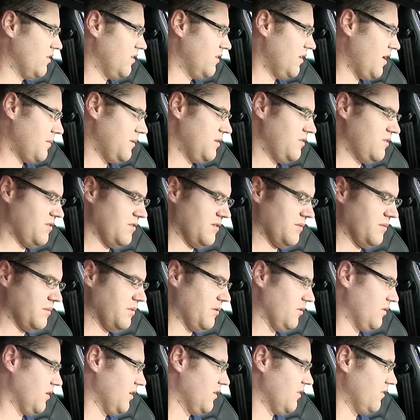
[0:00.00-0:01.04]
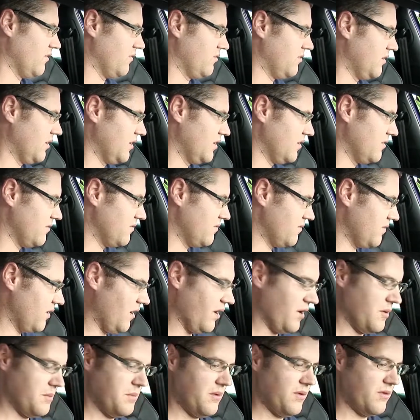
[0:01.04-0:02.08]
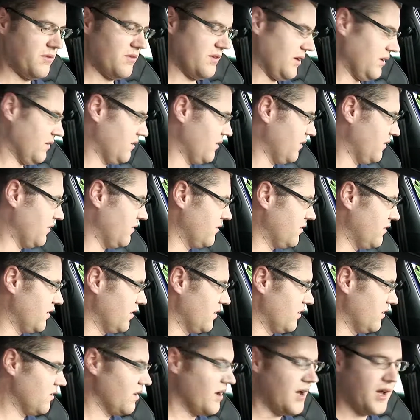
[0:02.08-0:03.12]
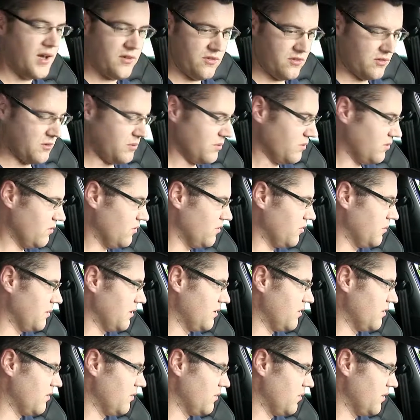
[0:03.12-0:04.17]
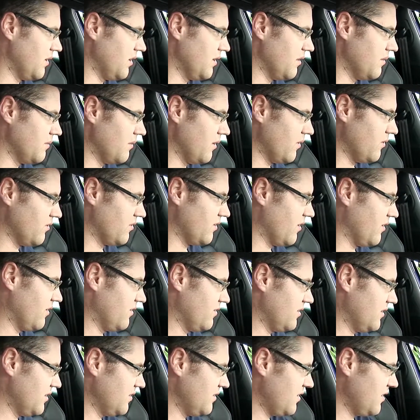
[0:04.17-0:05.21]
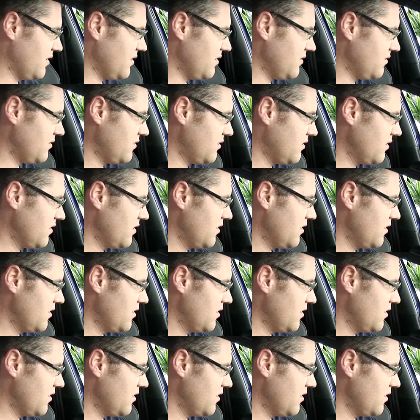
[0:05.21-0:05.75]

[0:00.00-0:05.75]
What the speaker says: and that means you can plug in obviously iPods, that kind of thing, as you would normally do in most cars these days.